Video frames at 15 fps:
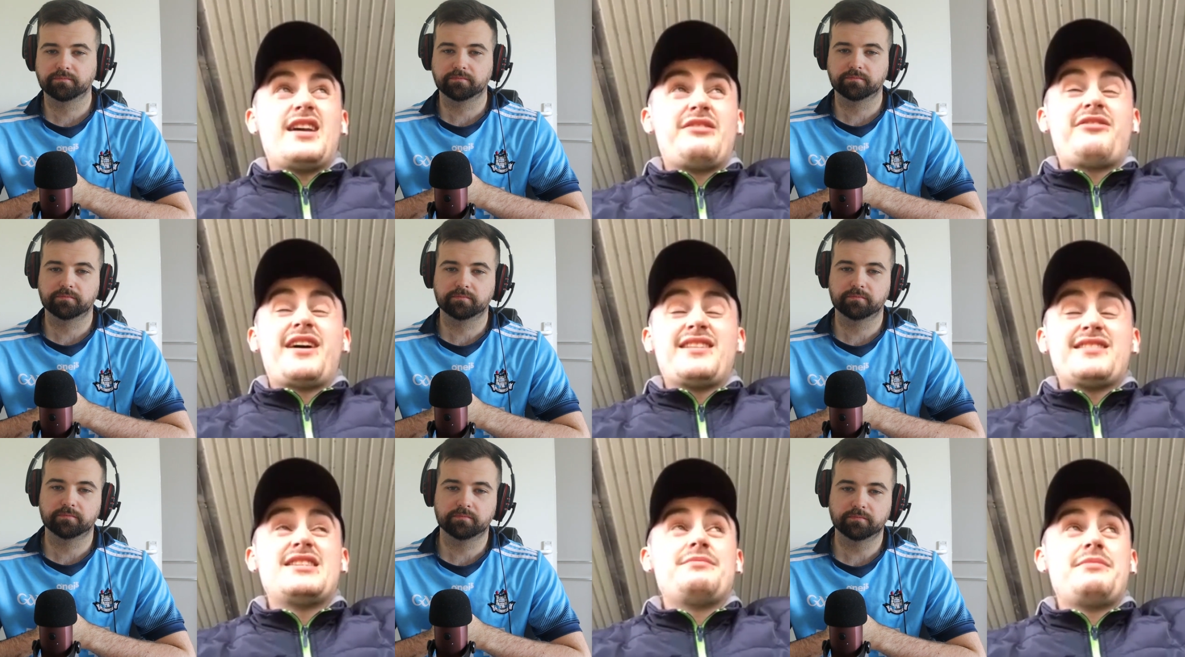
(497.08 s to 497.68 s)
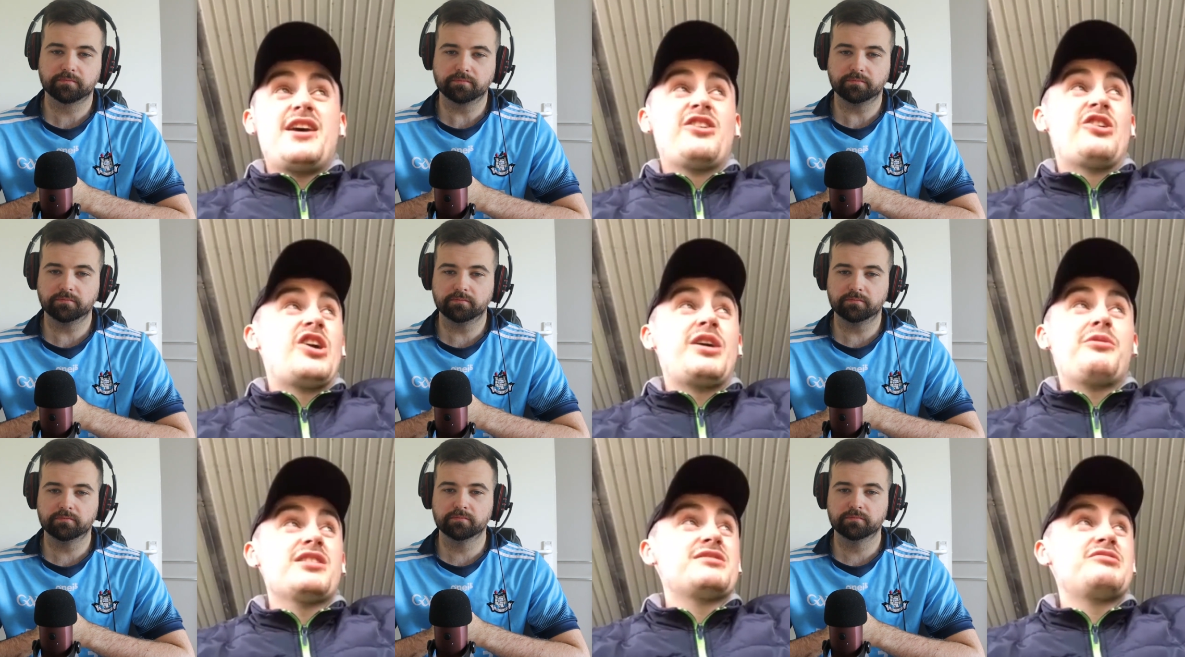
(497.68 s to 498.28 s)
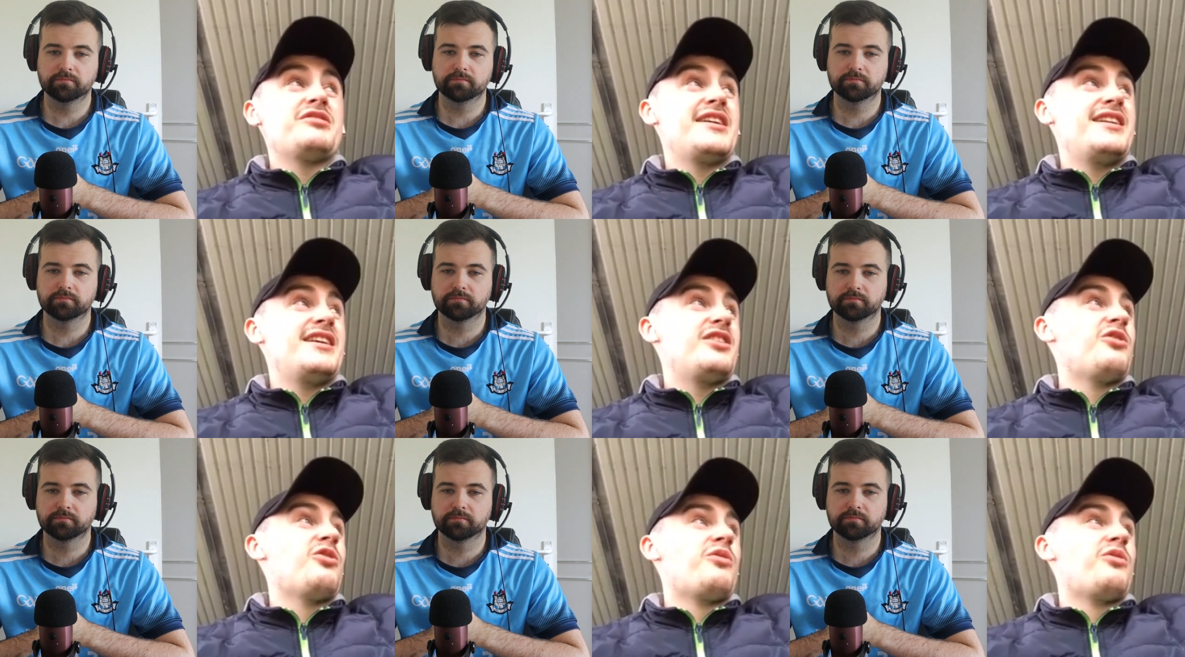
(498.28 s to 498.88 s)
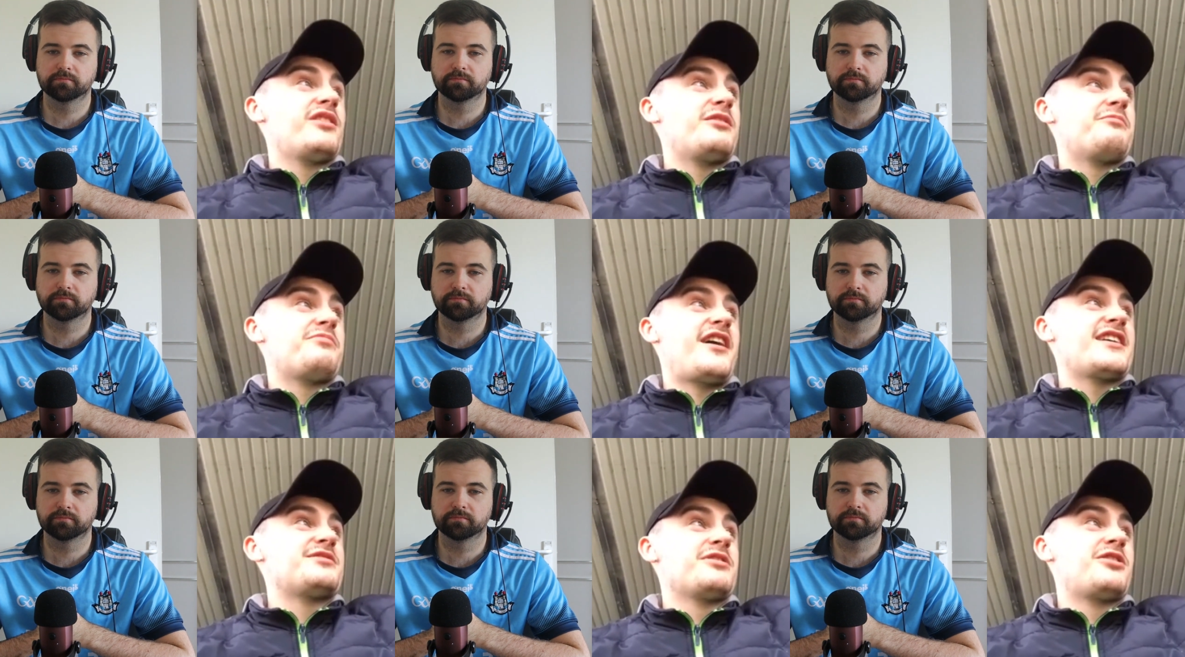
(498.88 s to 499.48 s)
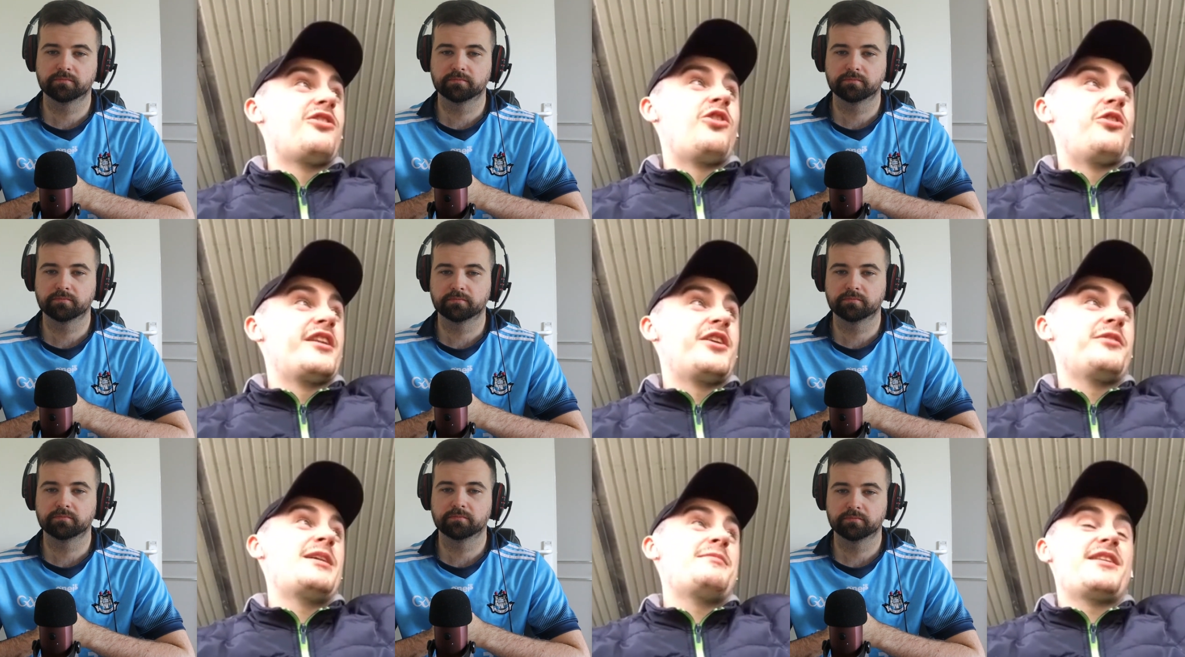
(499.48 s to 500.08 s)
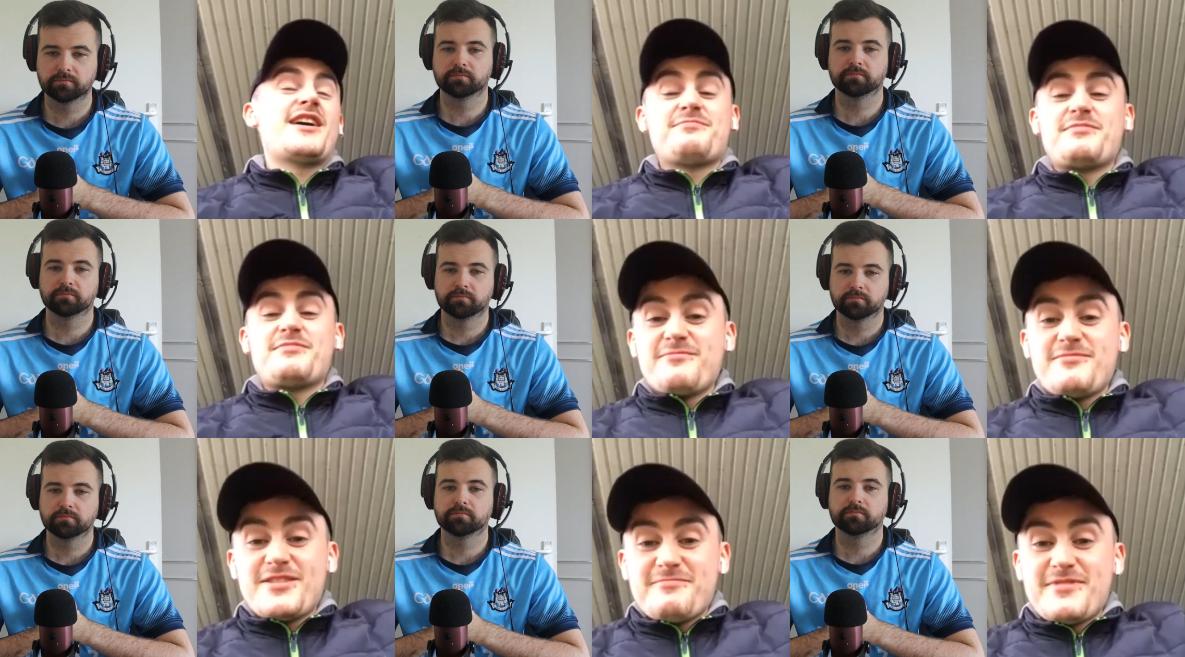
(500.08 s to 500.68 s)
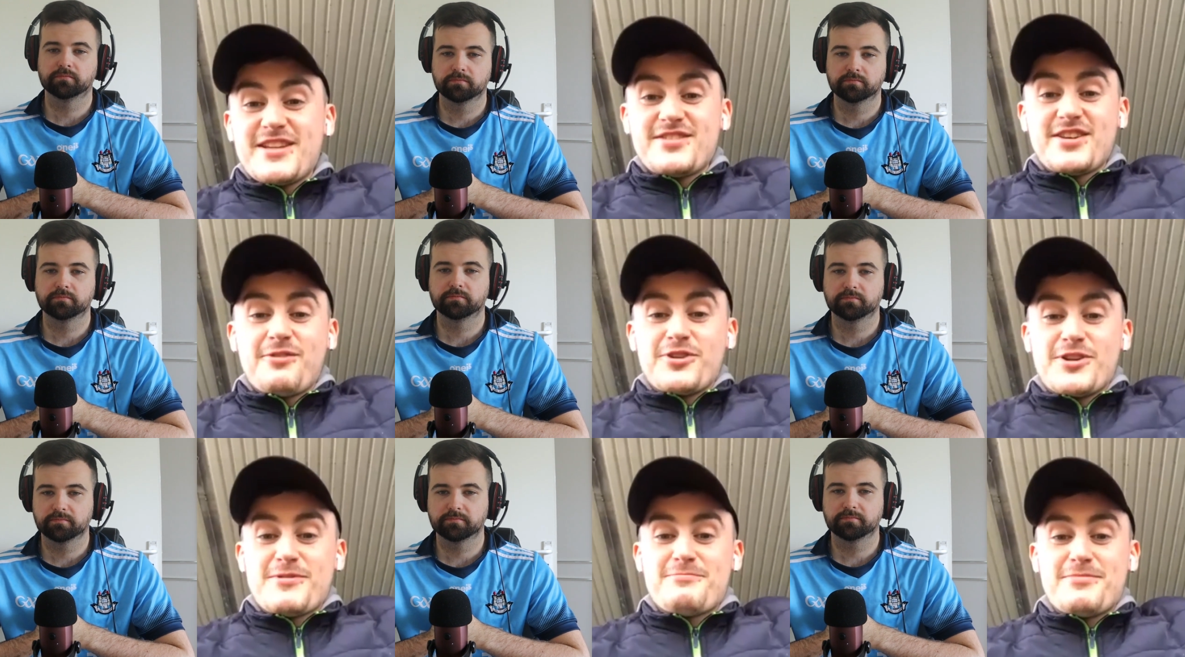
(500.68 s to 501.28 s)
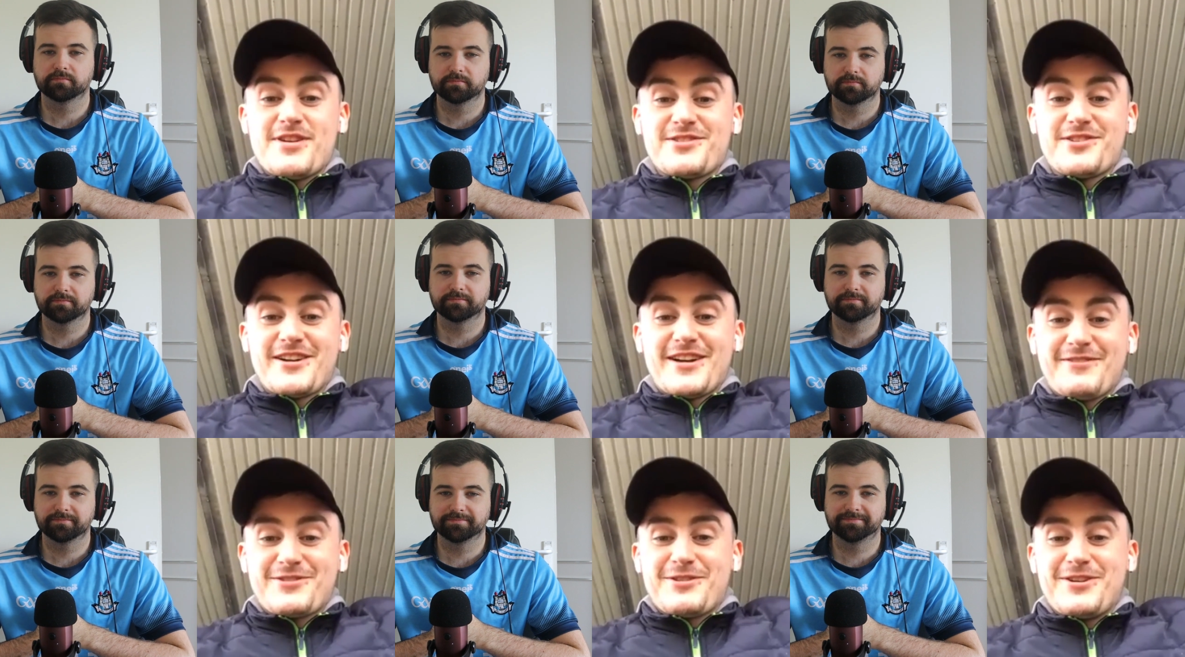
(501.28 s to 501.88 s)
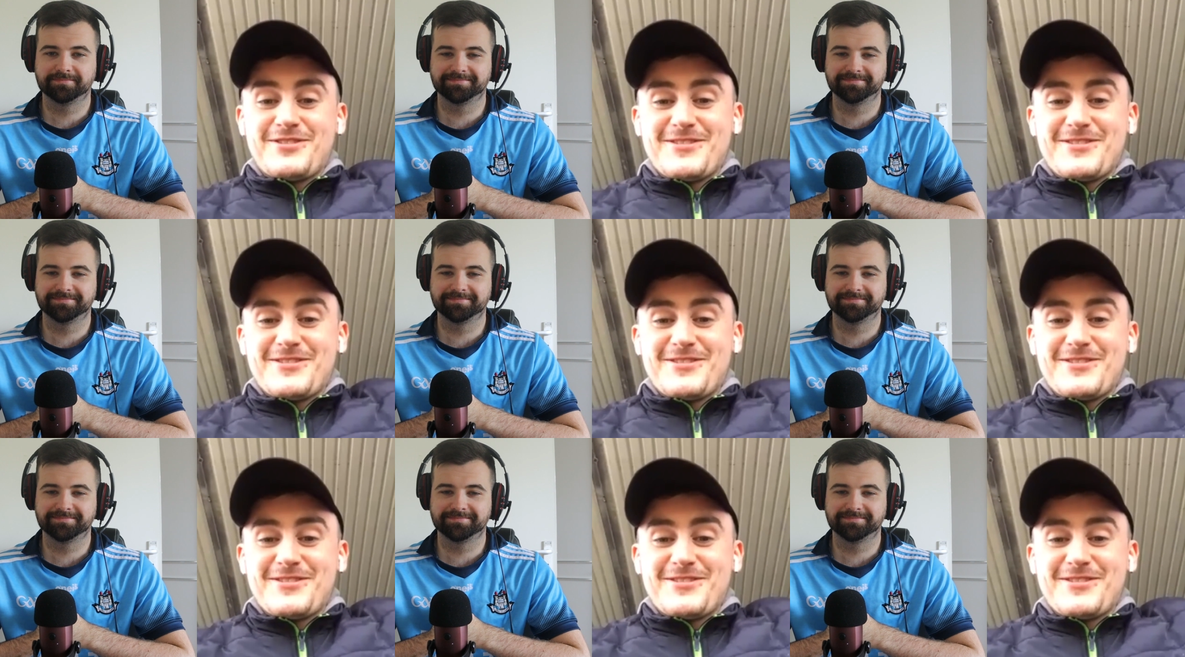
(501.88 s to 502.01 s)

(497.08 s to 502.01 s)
Speaker 1: I fancy Mayo. I wasn't really overly impressed with Galway. Now maybe that's me, me sounding a bit bitter after